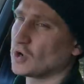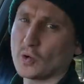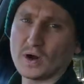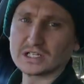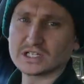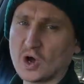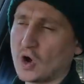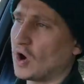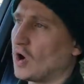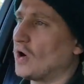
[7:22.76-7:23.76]
not quite so
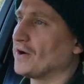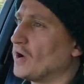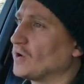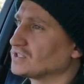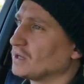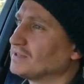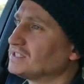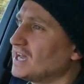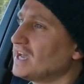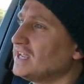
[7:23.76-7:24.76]
hot on a hot
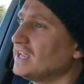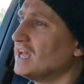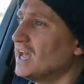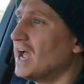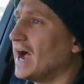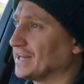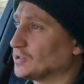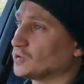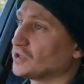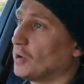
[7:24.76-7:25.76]
summer's day, and
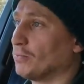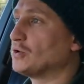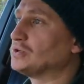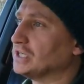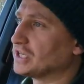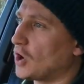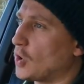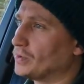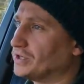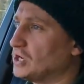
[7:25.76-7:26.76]
it's also not brutally
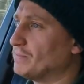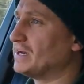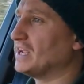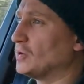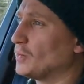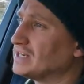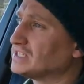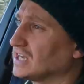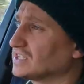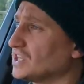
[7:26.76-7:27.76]
cold when you jump in it in the
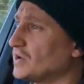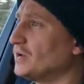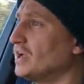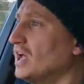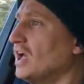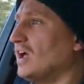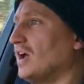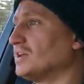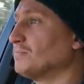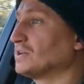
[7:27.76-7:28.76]
winter. So
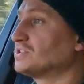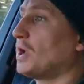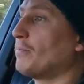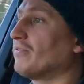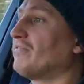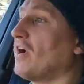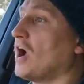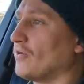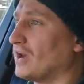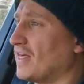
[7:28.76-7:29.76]
as much as I
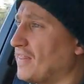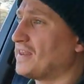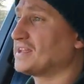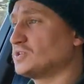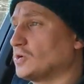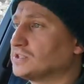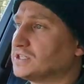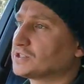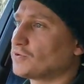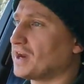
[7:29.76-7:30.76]
prefer a leather, that's not to
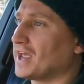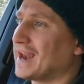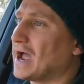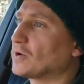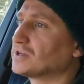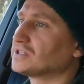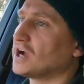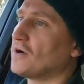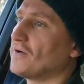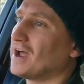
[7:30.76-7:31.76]
discredit an
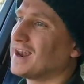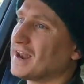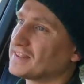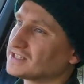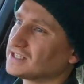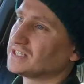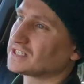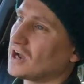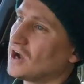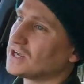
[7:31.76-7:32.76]
Alcantara and leather
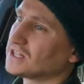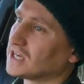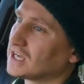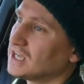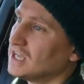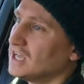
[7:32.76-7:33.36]
seat either.